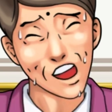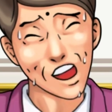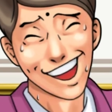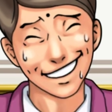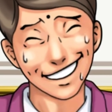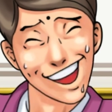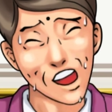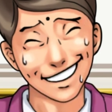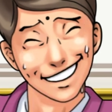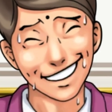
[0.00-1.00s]
murder
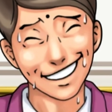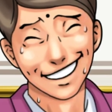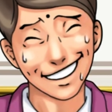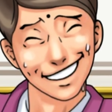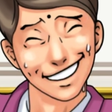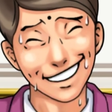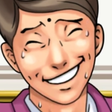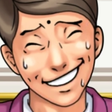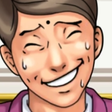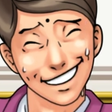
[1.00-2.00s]
weapon. The killer
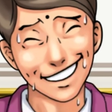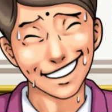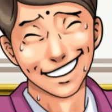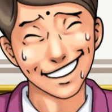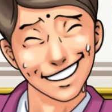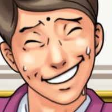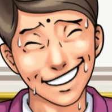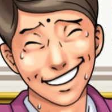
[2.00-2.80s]
used it to hit the